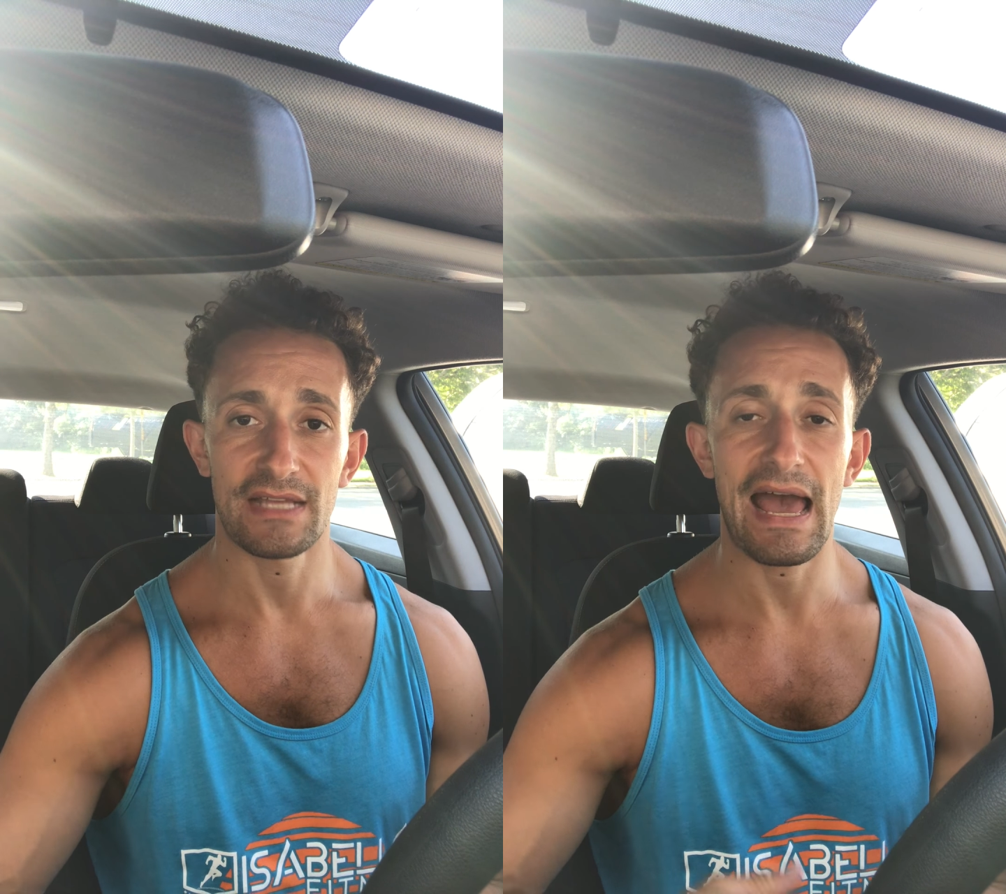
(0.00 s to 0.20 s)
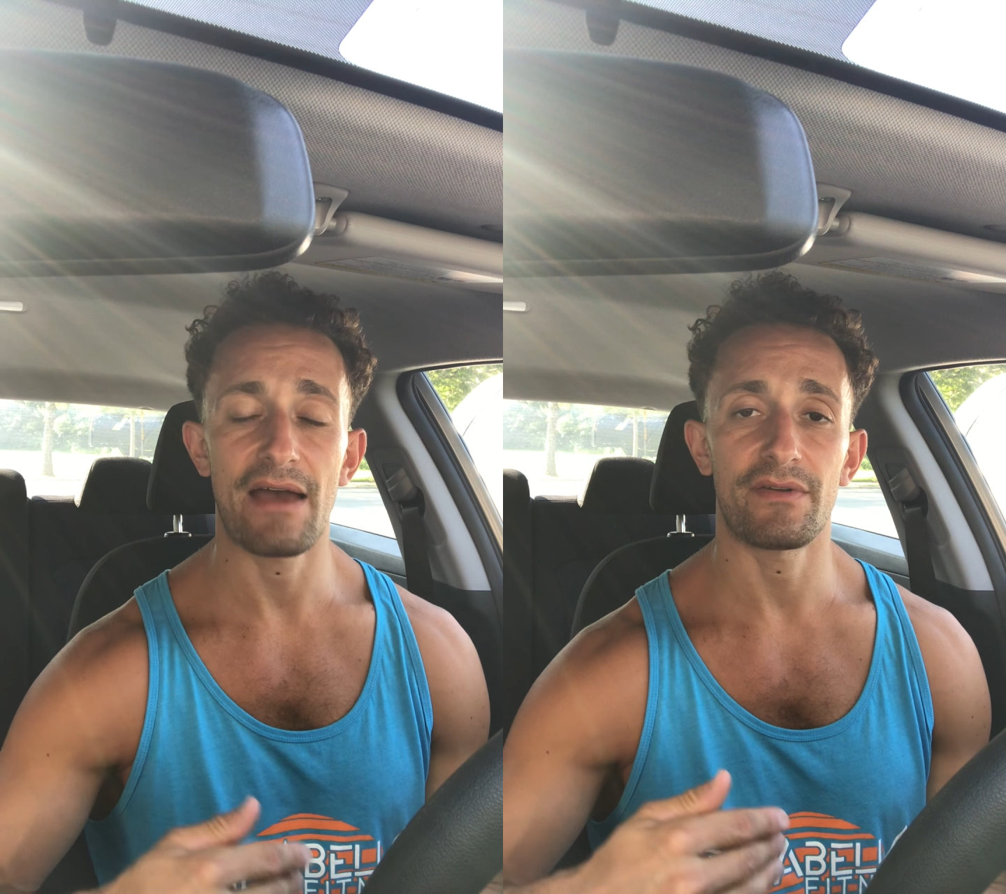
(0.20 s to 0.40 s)

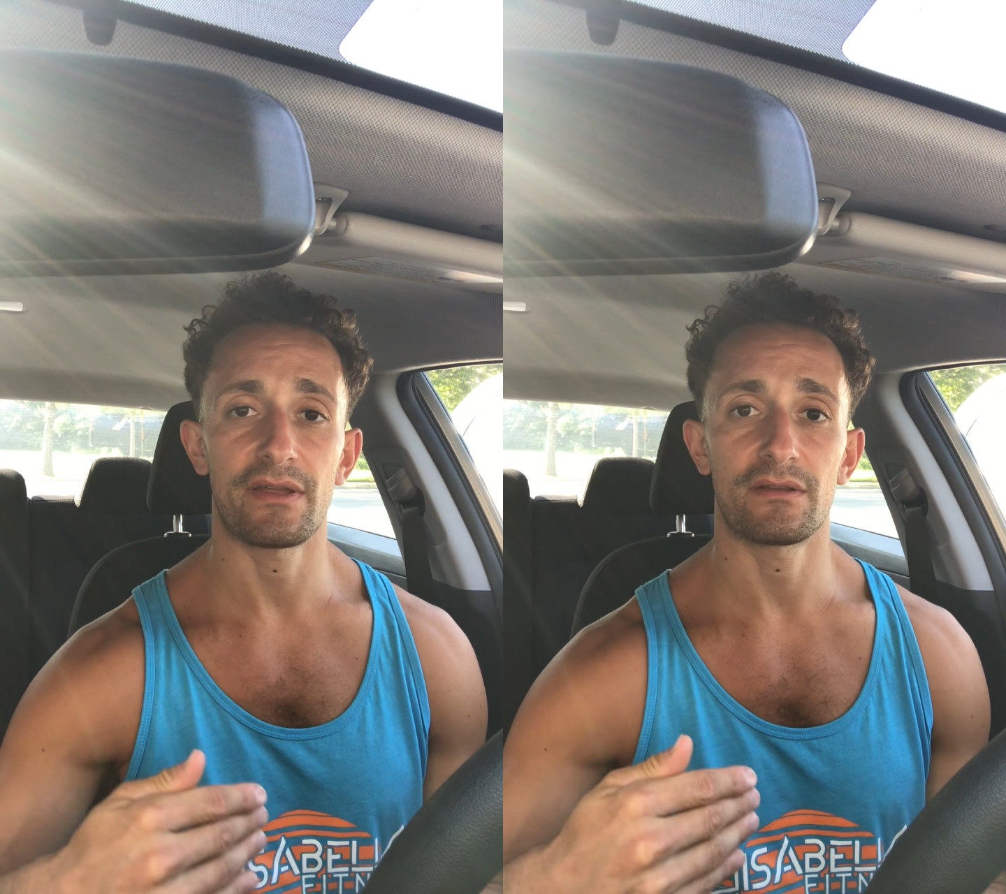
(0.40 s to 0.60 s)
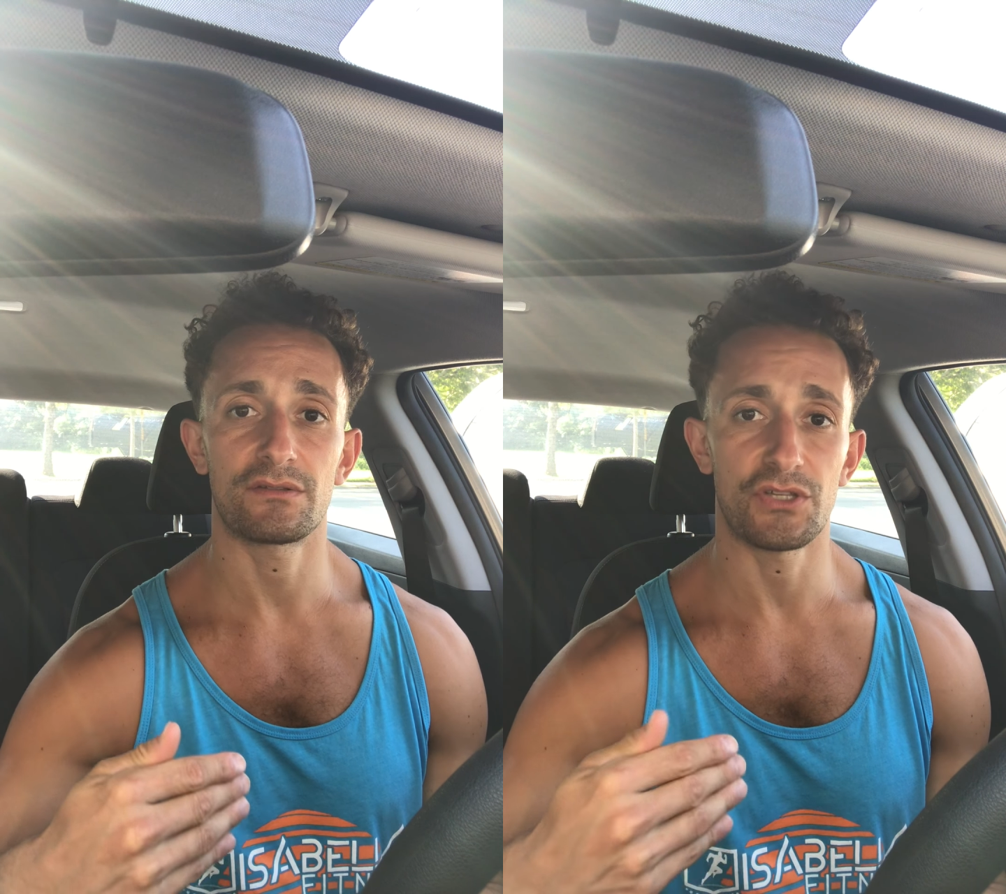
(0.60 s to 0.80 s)
to
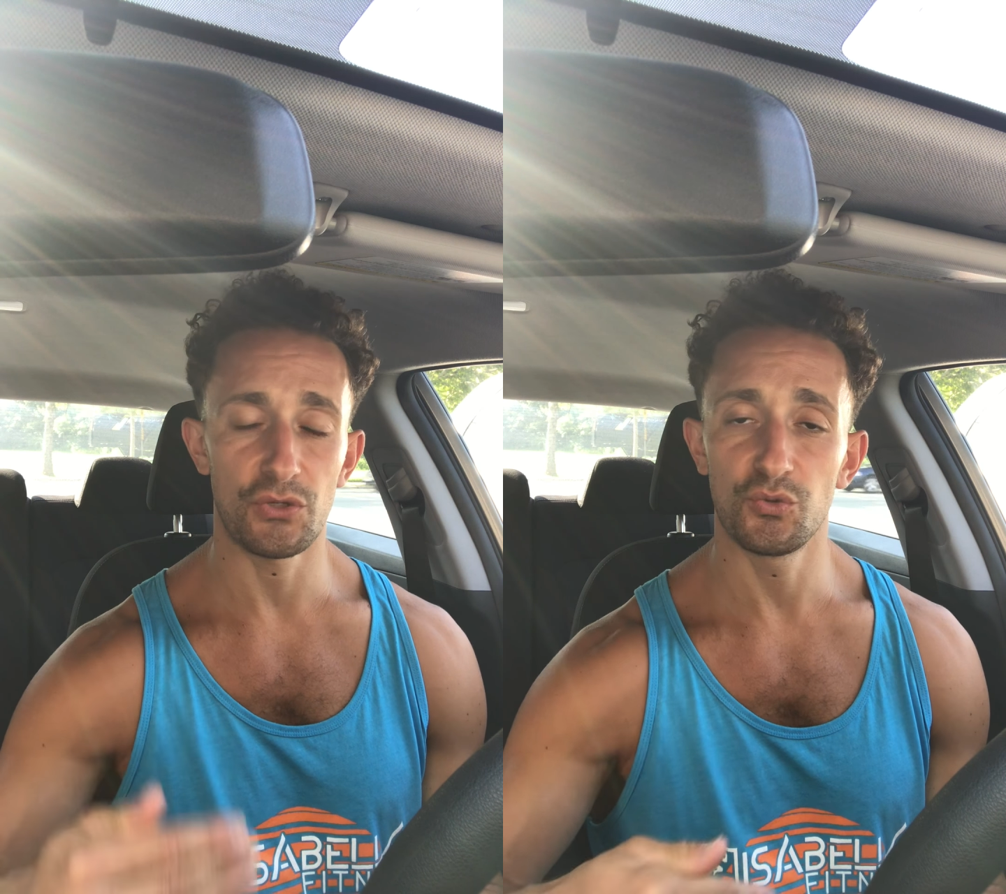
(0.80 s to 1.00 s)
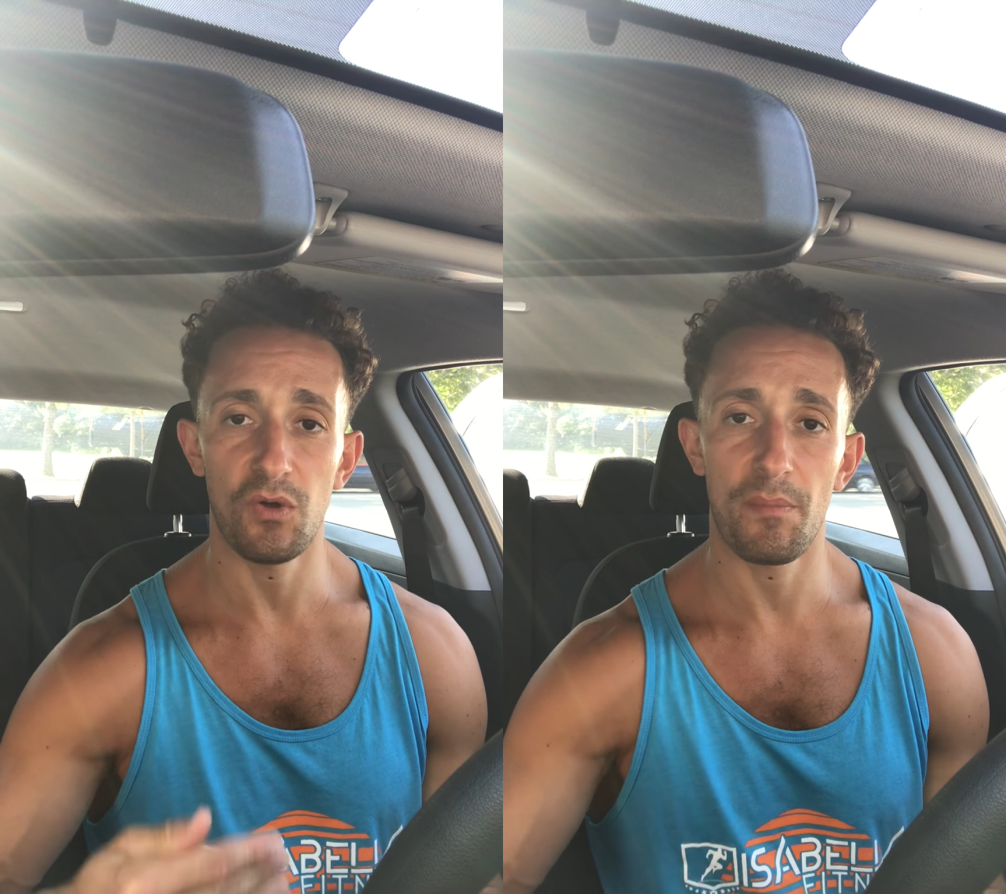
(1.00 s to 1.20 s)
having to use